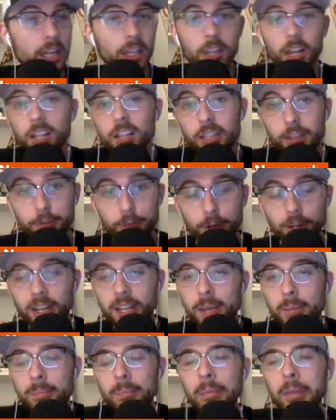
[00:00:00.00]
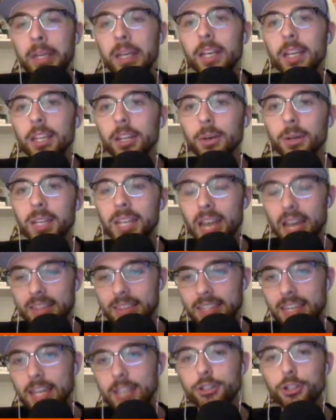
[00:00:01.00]
Luckily for him, you know, he got
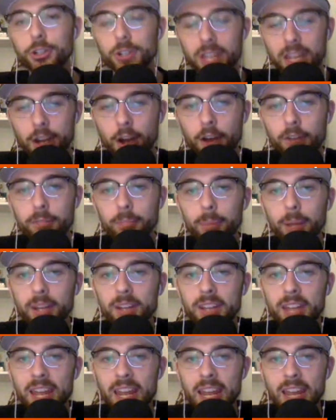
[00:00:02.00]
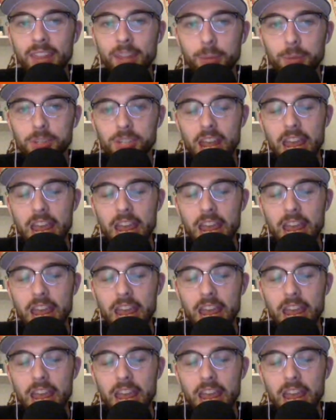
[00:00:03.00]
the extra day off Monday and then was